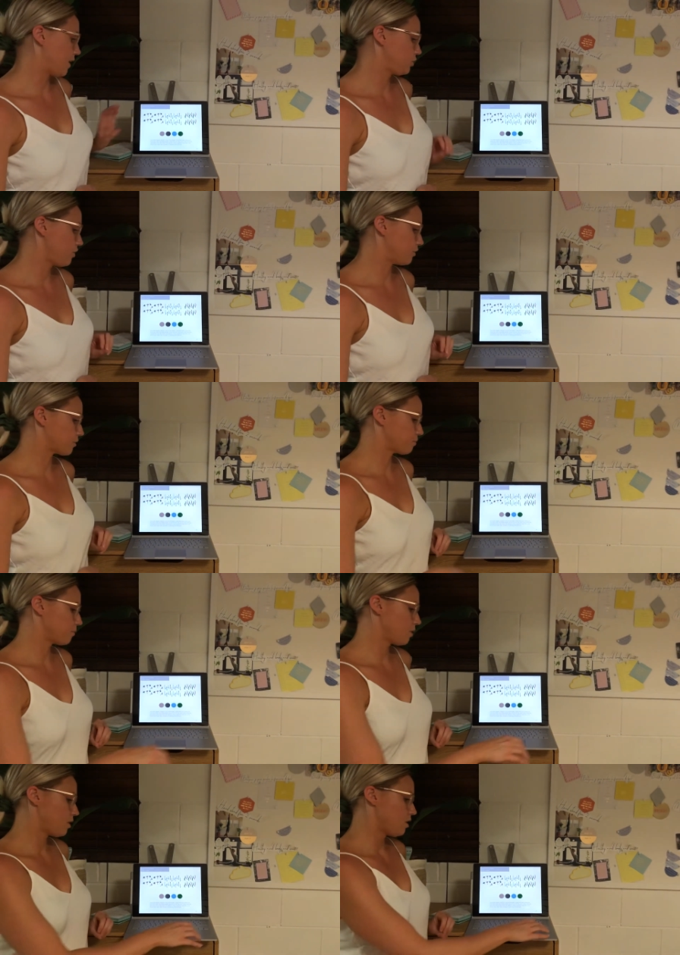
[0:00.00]
I chose.
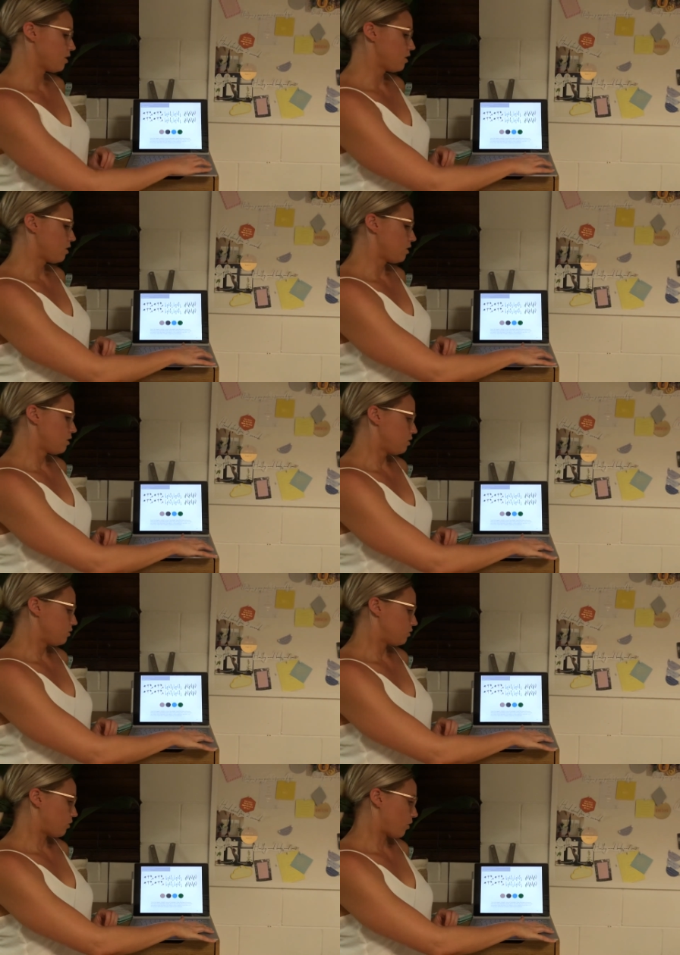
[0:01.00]

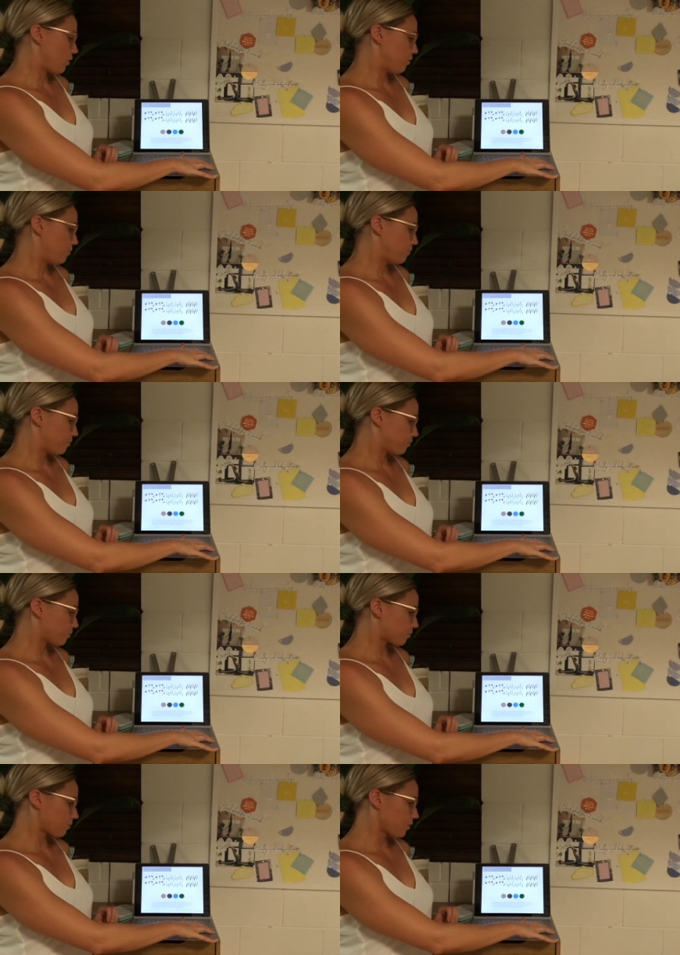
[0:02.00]
So
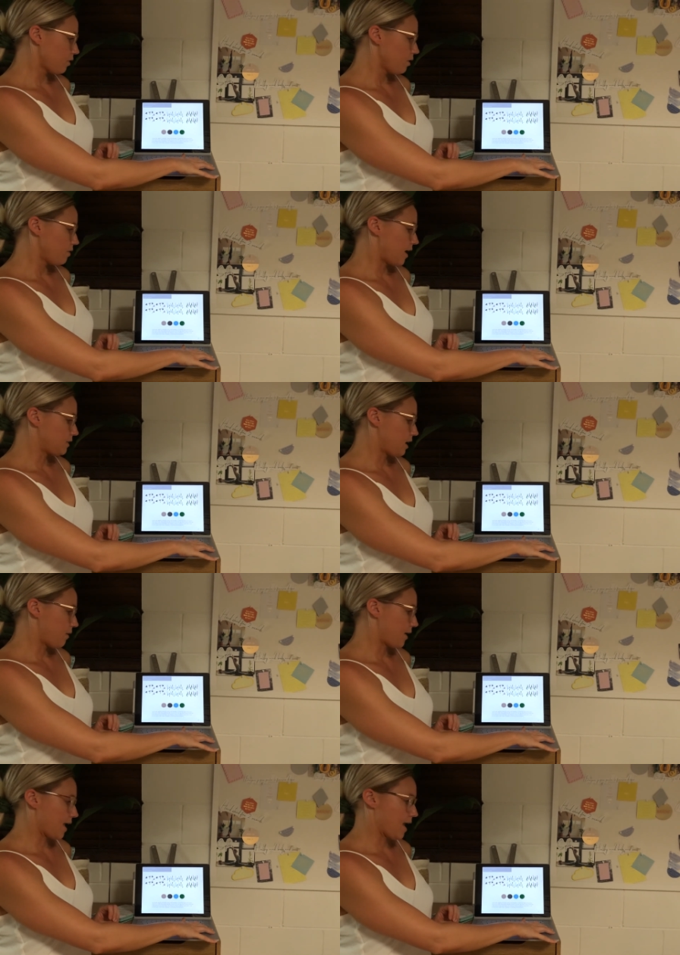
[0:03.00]
that's how
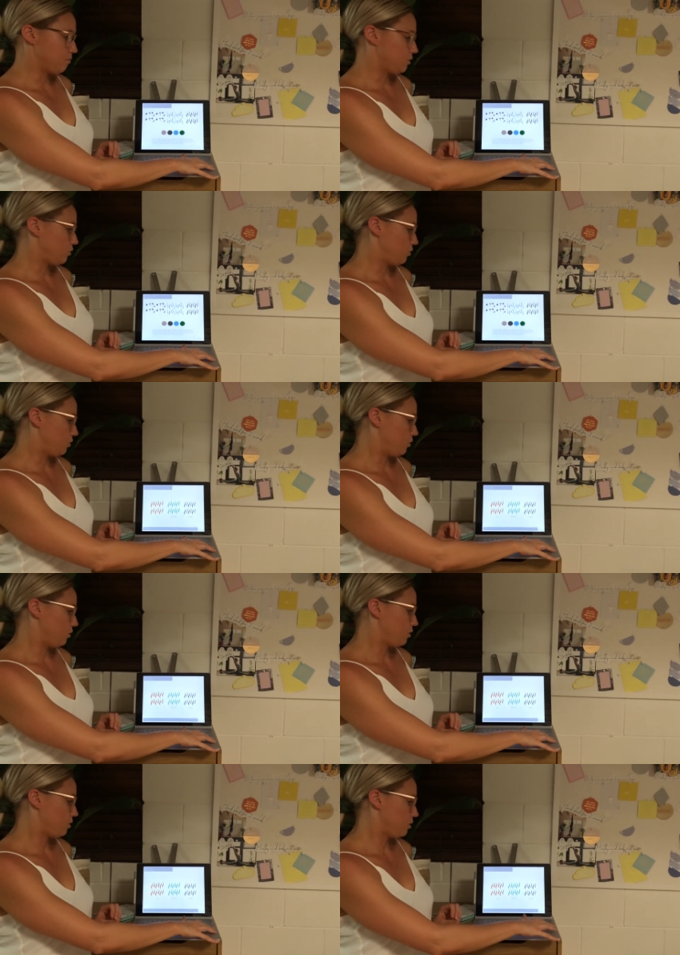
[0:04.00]
I came to
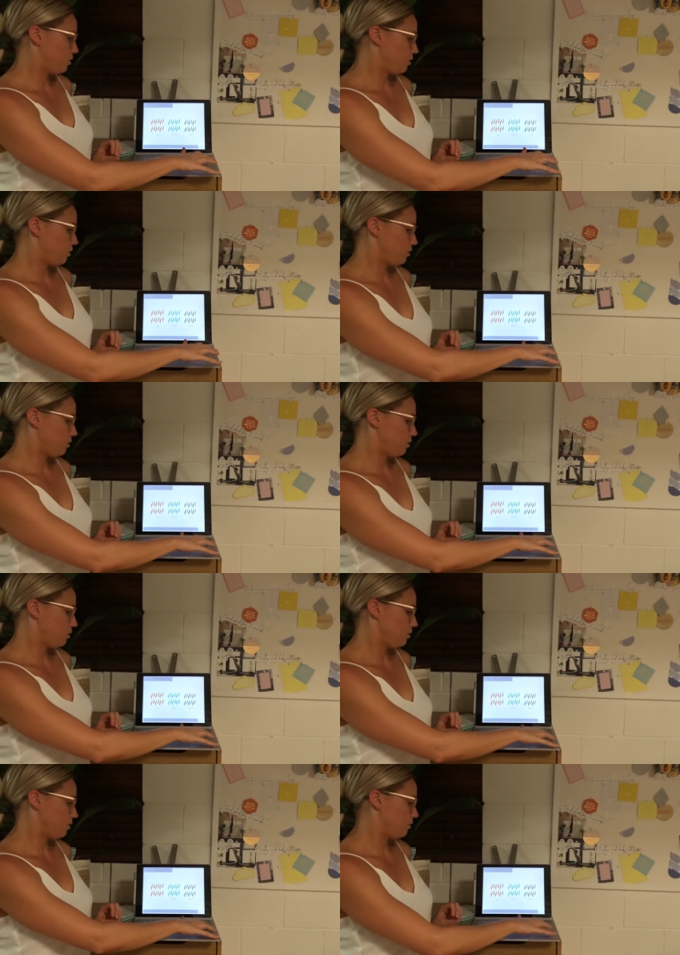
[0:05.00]

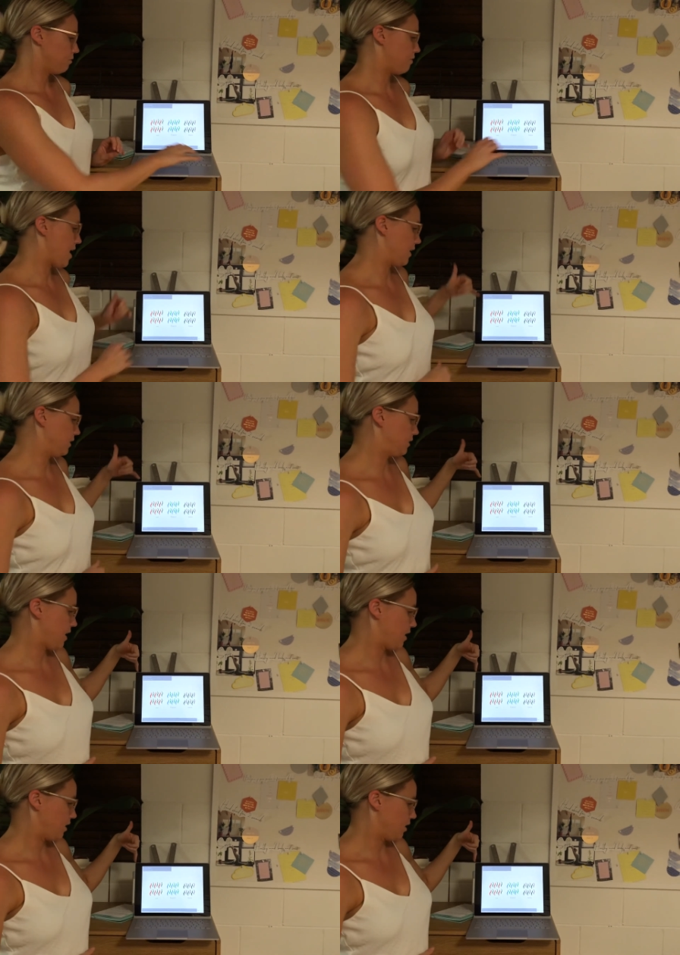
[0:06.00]
find
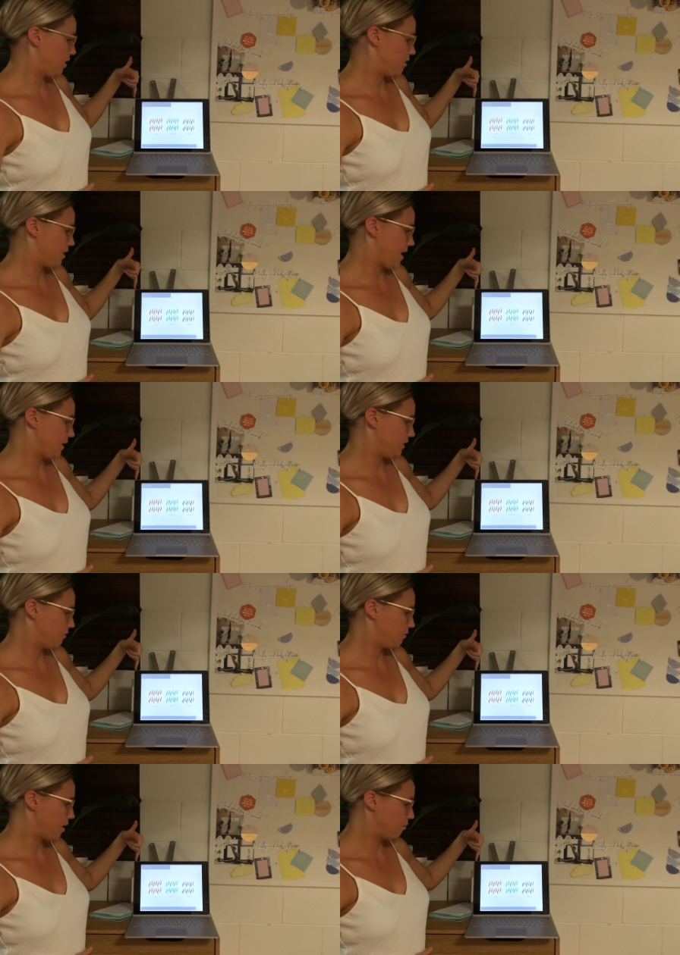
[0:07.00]
then the
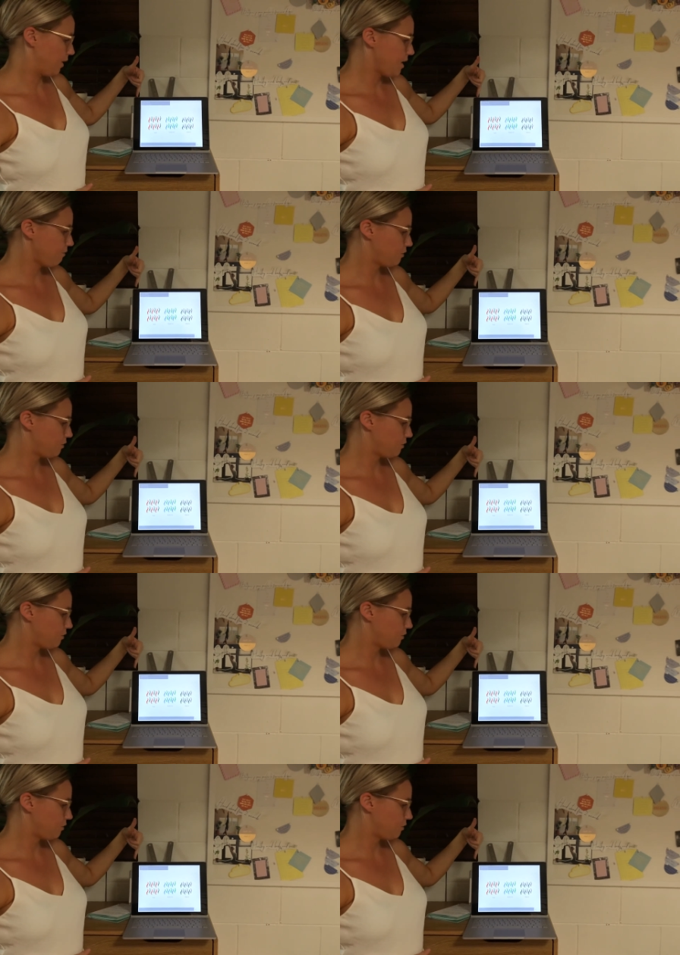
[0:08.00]
native gum leaf.